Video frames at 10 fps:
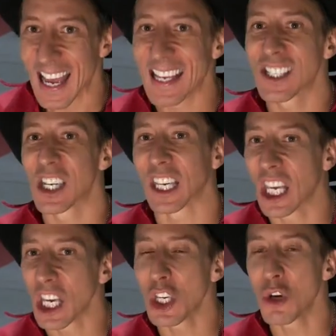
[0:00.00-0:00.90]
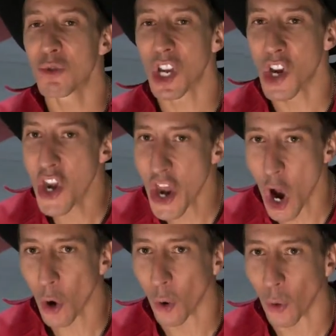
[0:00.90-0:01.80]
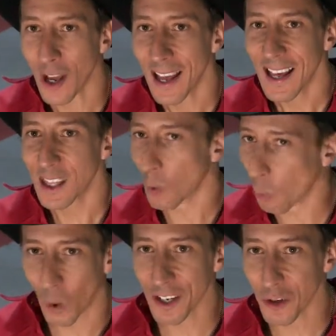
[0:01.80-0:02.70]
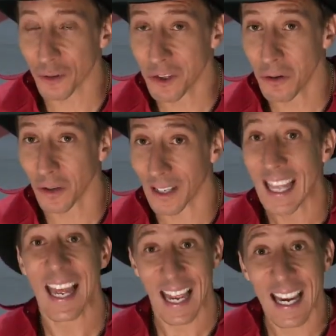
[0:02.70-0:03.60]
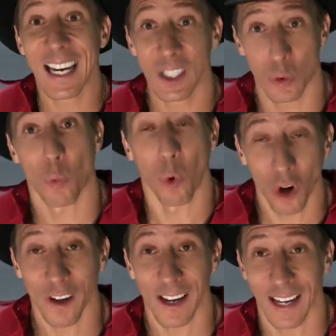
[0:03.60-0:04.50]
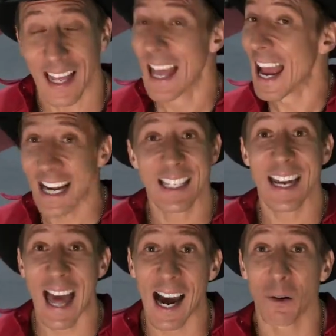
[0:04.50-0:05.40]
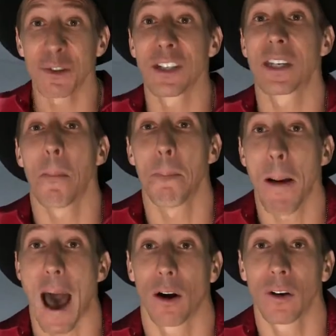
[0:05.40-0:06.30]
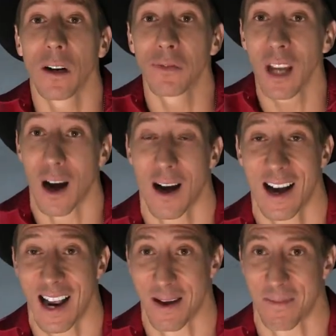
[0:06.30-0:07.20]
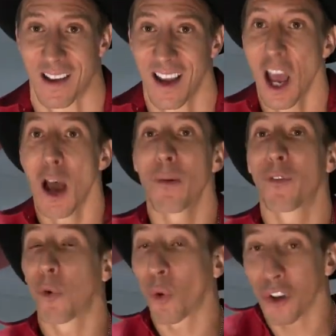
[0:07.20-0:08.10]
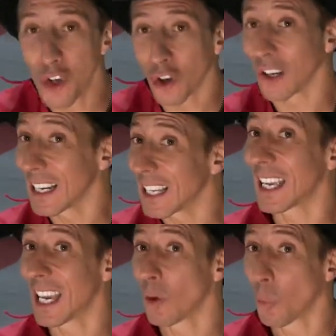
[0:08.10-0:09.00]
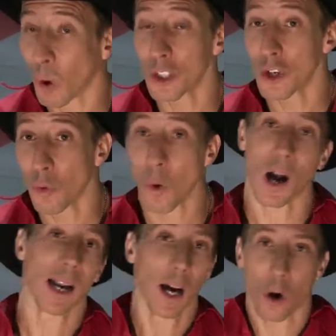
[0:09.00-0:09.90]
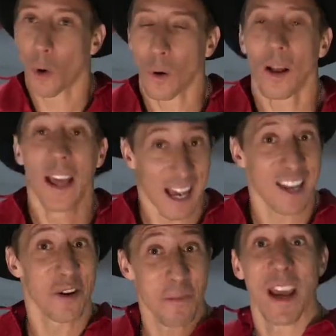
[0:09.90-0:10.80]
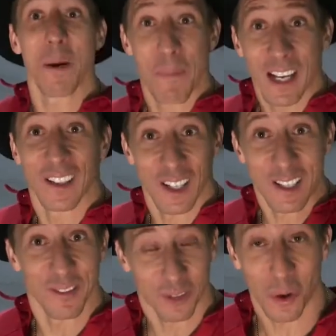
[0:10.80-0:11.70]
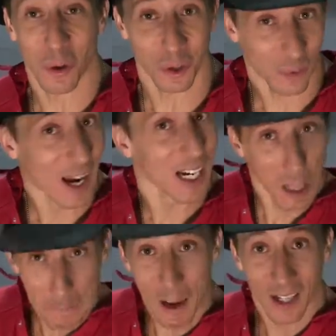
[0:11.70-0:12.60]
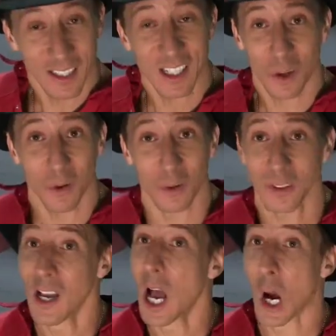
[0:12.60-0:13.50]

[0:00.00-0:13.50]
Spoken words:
is to get you to know that what you're doing, it's working. It's now just a matter of time before you're gonna get what you want. Oh, and you made a big list of goals, right? Compelling goals.